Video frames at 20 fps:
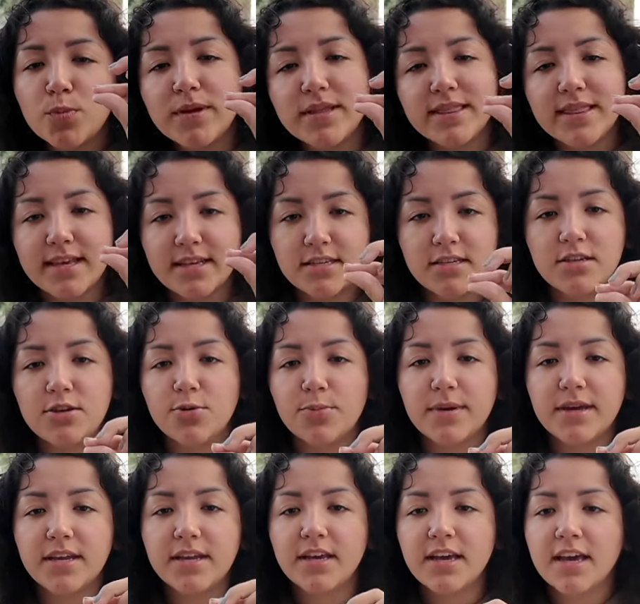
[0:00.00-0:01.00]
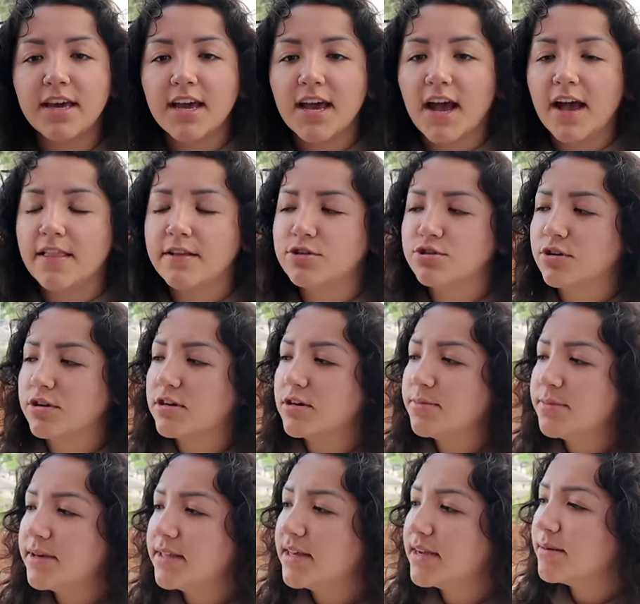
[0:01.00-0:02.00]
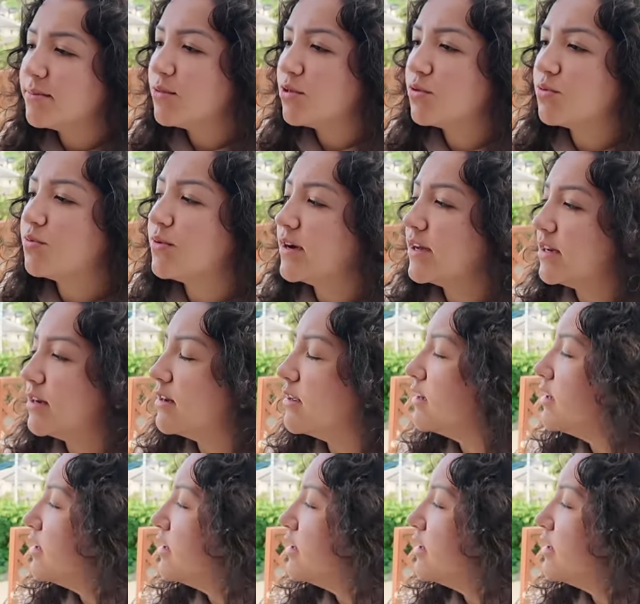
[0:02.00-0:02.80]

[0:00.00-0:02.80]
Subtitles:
bit less humid, and there's starting to be like more wind.